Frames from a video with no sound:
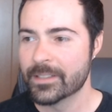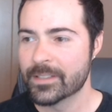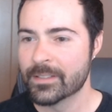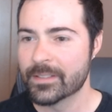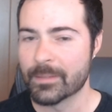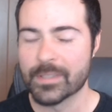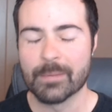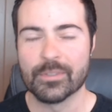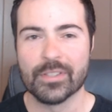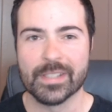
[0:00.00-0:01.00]
Sometimes you
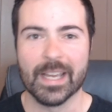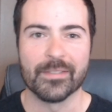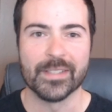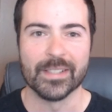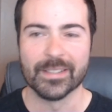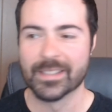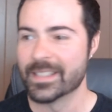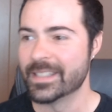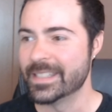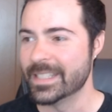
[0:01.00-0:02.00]
just have to
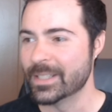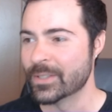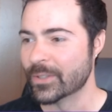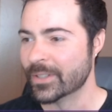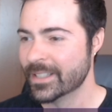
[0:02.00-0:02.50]
deal.